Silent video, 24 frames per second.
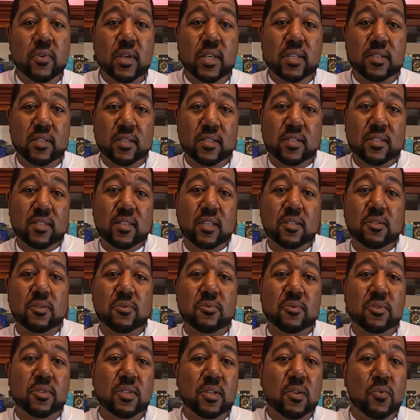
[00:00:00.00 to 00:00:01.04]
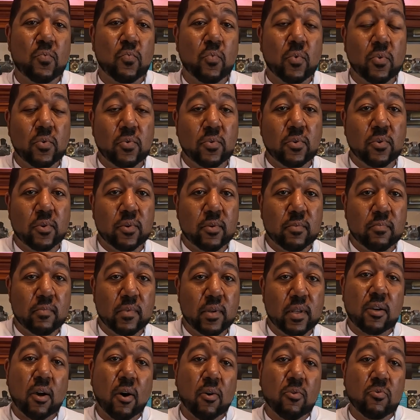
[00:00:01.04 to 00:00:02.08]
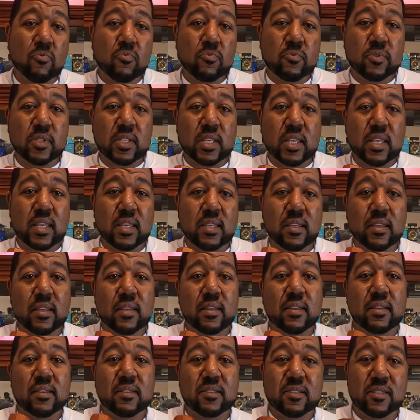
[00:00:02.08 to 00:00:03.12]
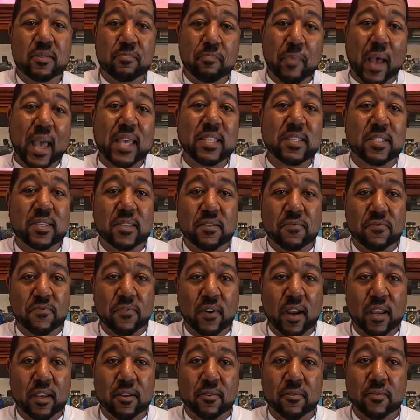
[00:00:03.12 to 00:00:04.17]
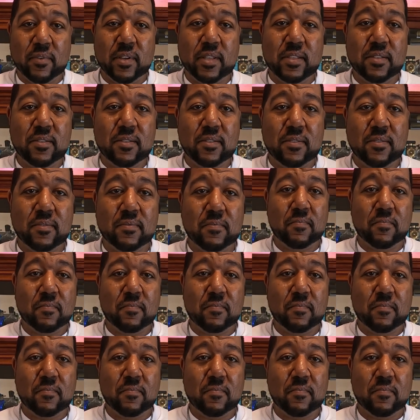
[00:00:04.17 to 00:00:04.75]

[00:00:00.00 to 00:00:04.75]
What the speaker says: is a citrusy, warm, cozy, spicy fragrance.